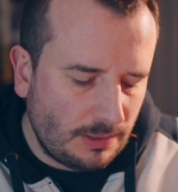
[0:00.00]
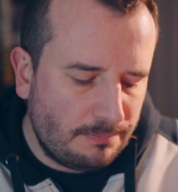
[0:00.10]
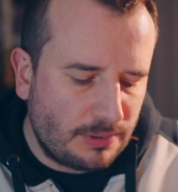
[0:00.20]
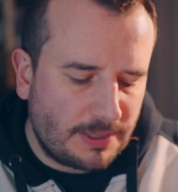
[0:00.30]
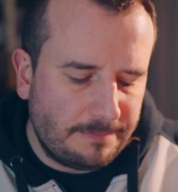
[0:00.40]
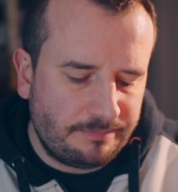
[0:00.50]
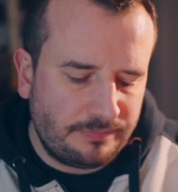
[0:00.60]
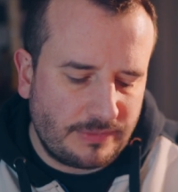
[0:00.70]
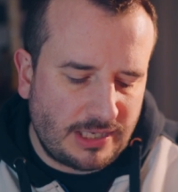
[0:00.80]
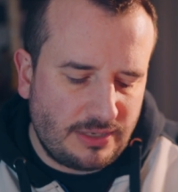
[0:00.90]
But
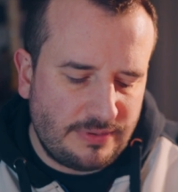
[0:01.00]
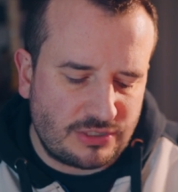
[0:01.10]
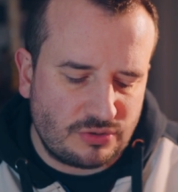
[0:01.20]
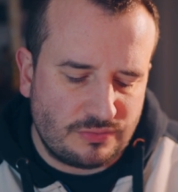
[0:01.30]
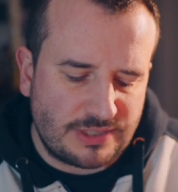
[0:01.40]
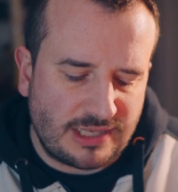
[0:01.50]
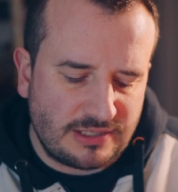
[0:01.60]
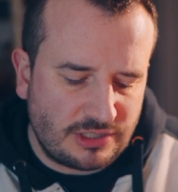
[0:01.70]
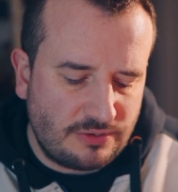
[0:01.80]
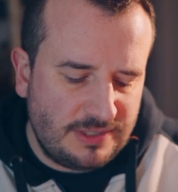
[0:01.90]
anyway, so it was
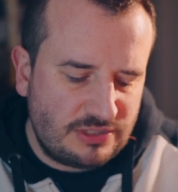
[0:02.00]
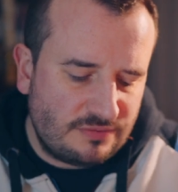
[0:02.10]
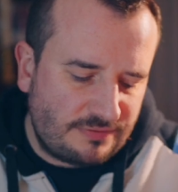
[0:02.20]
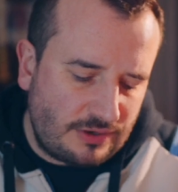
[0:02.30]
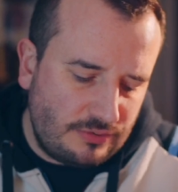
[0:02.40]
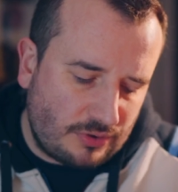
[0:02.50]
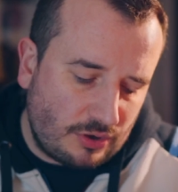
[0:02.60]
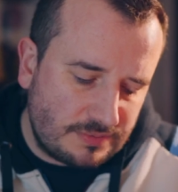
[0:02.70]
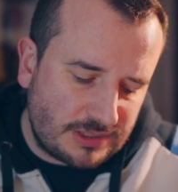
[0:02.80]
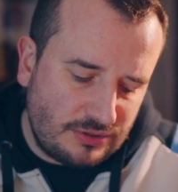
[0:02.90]
Hallertauer Mittelfrueh
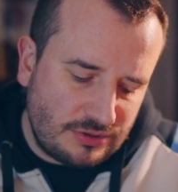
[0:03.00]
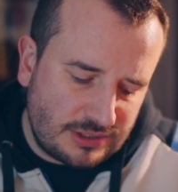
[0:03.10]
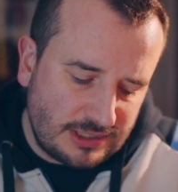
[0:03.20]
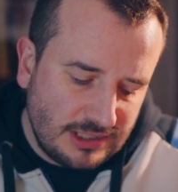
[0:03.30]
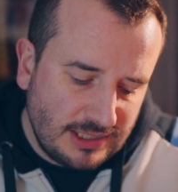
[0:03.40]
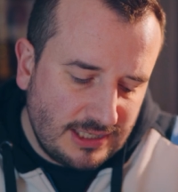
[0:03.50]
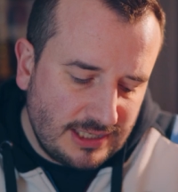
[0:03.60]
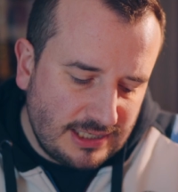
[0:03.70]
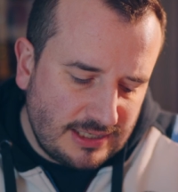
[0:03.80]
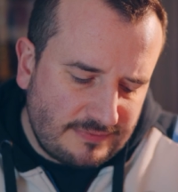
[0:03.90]
hops I used
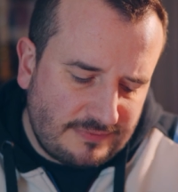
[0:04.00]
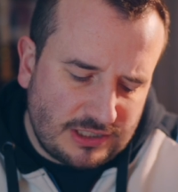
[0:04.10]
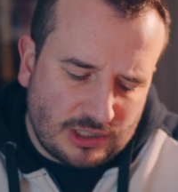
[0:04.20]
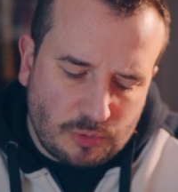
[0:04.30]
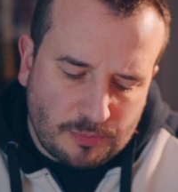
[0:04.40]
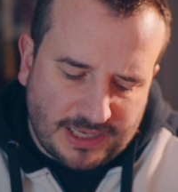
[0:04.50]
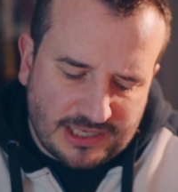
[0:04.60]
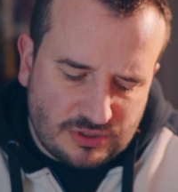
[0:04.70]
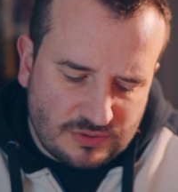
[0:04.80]
for the double batch.